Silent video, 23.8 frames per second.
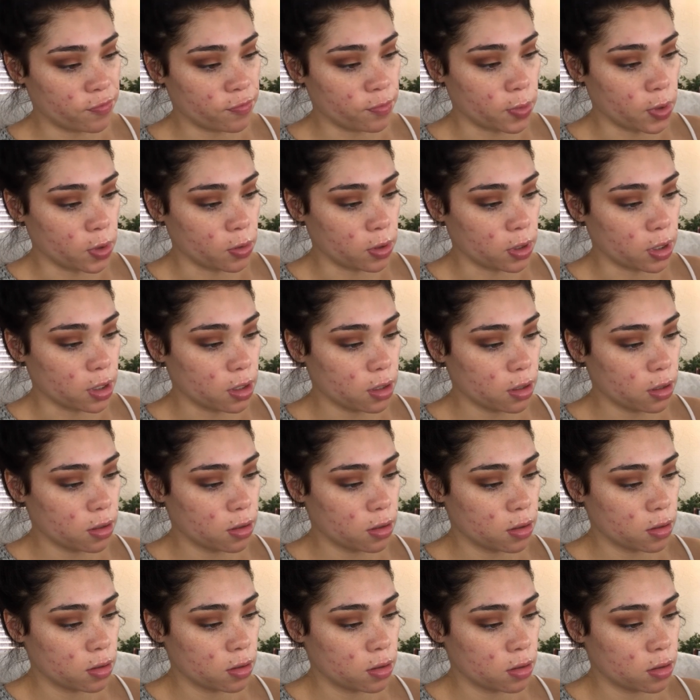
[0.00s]
of mocha
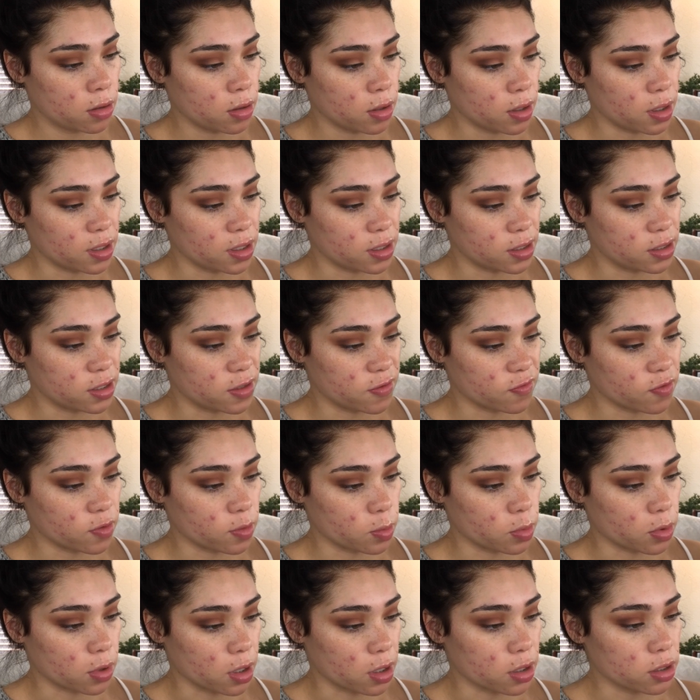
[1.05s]
on a
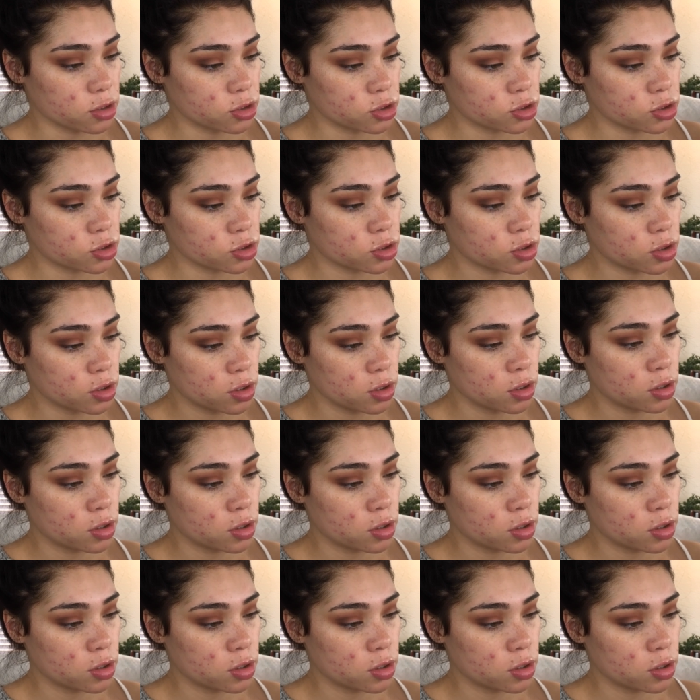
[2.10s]
different brush.